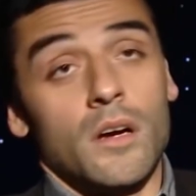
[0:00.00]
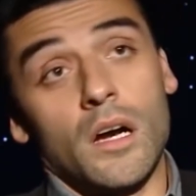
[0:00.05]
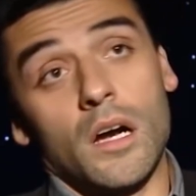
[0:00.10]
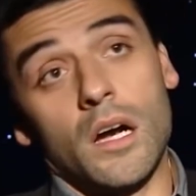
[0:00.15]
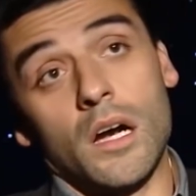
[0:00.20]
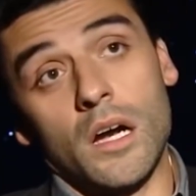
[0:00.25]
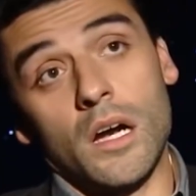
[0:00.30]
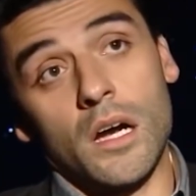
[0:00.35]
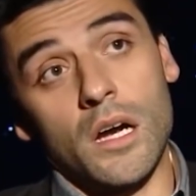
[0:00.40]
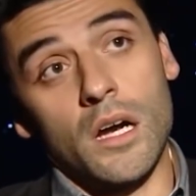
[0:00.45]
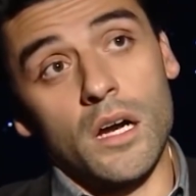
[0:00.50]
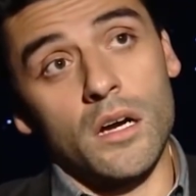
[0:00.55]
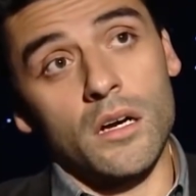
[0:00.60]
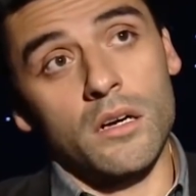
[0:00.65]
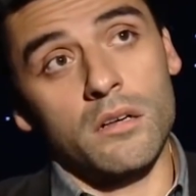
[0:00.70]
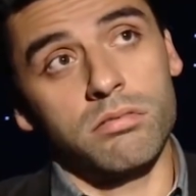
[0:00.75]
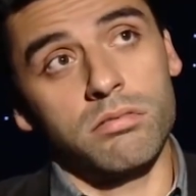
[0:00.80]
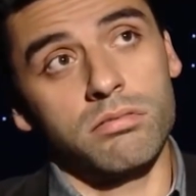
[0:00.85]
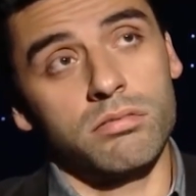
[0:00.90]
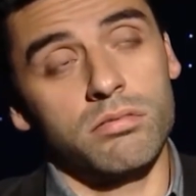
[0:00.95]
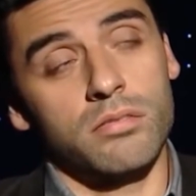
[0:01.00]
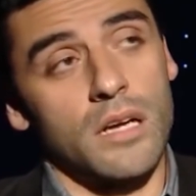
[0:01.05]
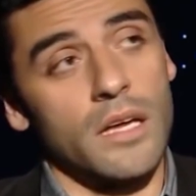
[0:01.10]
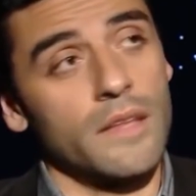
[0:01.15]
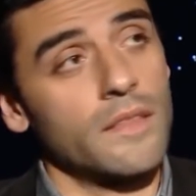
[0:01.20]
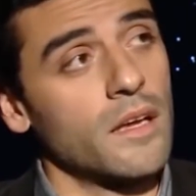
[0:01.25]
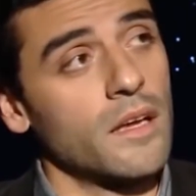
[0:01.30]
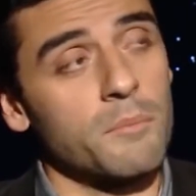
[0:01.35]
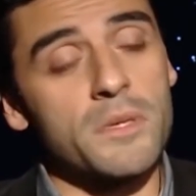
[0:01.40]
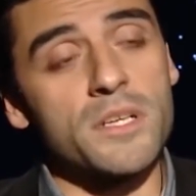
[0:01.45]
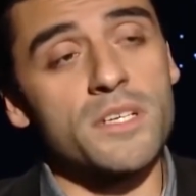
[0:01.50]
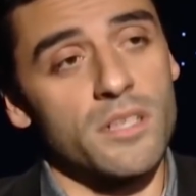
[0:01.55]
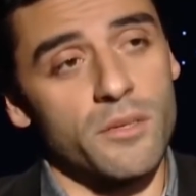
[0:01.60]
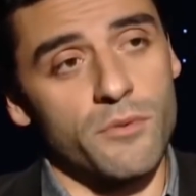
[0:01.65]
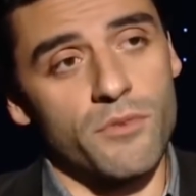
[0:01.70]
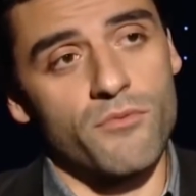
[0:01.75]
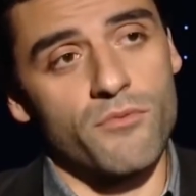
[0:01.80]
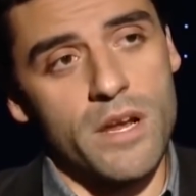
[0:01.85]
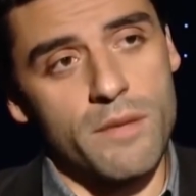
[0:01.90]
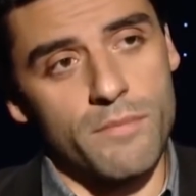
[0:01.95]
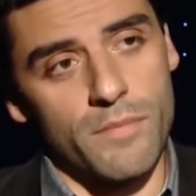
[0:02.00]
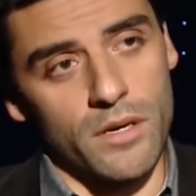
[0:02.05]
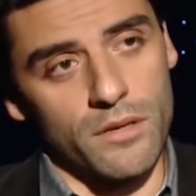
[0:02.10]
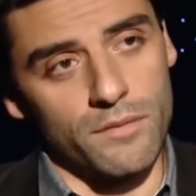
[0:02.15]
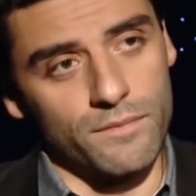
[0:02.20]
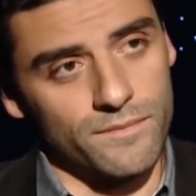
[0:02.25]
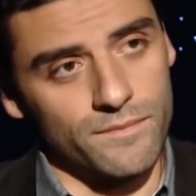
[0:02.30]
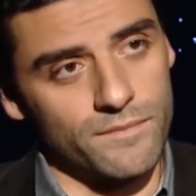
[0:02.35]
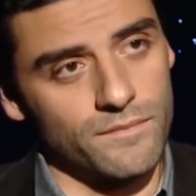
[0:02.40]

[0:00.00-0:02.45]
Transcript: I think I'm gonna stick with rainbow.